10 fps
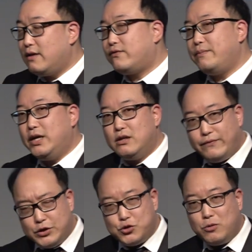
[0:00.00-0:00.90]
either from
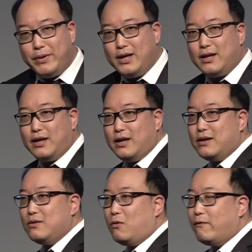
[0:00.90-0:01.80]
individual
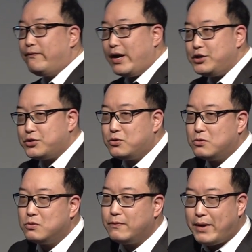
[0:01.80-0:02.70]
meeting or
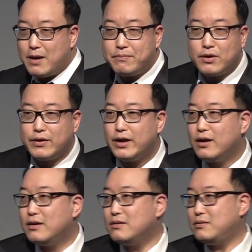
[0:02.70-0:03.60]
facial
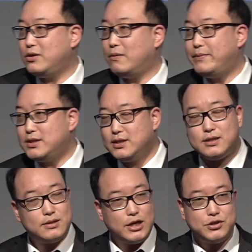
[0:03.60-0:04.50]
pampering,
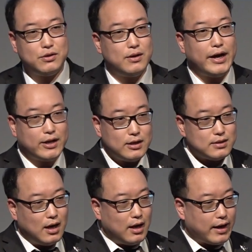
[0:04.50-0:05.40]
business session like
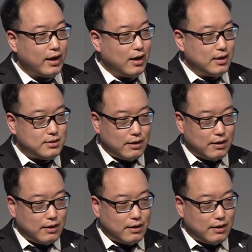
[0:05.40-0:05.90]
this, okay?